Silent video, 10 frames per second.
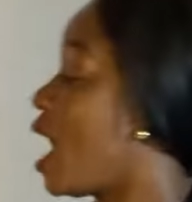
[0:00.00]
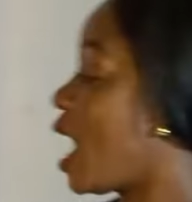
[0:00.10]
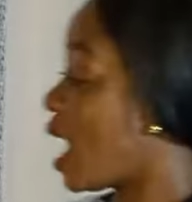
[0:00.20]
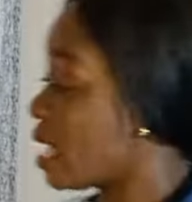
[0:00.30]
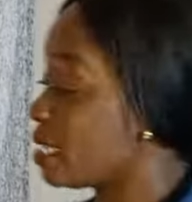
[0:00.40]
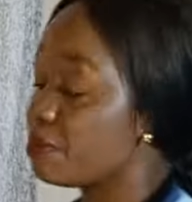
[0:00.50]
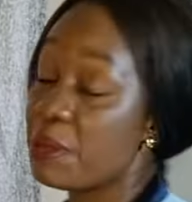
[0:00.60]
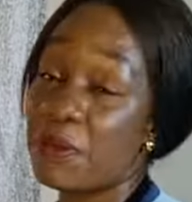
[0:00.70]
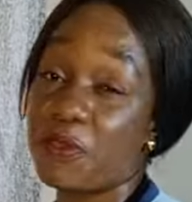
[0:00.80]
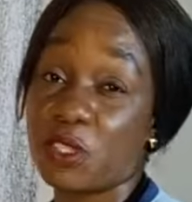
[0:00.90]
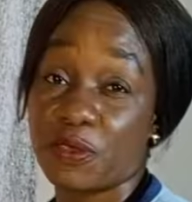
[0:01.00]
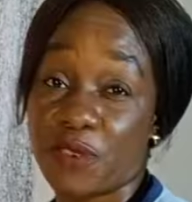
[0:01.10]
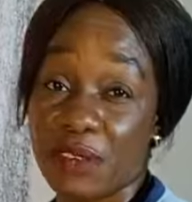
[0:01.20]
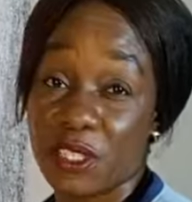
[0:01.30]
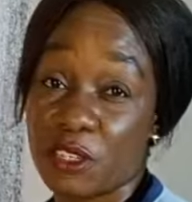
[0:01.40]
and maybe
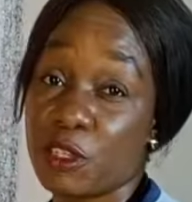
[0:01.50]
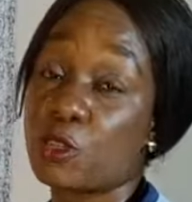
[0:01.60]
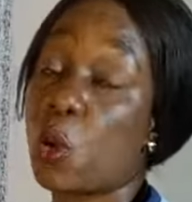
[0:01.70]
45 degrees,